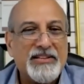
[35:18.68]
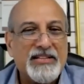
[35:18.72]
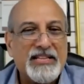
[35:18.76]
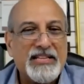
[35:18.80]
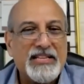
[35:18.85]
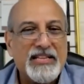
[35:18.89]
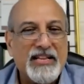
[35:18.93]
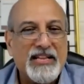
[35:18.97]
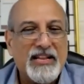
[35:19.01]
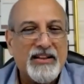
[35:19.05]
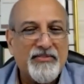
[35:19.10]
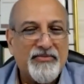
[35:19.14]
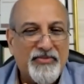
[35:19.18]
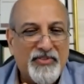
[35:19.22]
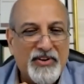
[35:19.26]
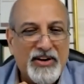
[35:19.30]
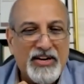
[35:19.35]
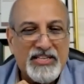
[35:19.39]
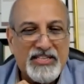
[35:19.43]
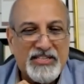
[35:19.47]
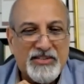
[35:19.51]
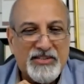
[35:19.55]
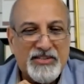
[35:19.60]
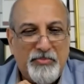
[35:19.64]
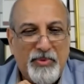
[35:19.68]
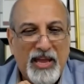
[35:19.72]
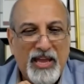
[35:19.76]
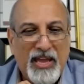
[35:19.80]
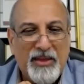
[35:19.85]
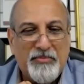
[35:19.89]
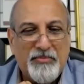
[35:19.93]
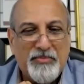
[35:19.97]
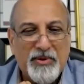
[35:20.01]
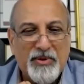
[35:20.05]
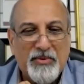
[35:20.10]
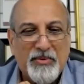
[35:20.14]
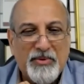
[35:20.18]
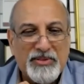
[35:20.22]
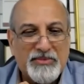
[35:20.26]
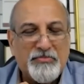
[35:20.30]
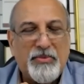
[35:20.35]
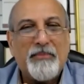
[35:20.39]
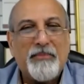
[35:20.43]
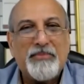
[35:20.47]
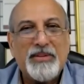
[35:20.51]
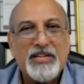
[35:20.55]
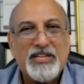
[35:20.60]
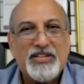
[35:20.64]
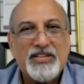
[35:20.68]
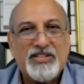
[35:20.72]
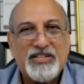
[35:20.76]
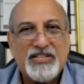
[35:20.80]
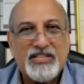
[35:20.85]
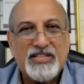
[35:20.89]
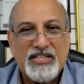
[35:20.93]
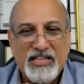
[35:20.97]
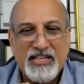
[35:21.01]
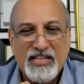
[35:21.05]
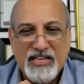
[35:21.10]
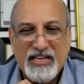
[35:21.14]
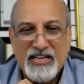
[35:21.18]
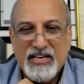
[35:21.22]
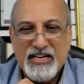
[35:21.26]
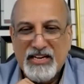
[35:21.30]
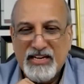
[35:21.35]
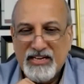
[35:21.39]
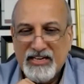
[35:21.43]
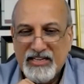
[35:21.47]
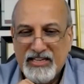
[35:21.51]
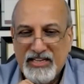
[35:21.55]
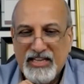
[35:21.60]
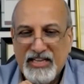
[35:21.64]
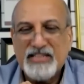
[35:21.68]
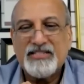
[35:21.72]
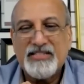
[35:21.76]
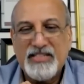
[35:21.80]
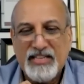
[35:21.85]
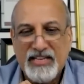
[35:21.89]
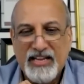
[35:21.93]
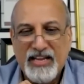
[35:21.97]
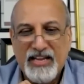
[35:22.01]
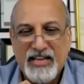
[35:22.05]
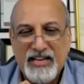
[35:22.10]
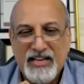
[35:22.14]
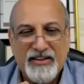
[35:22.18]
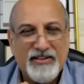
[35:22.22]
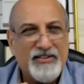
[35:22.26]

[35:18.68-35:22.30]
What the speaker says: the first paper was published yesterday,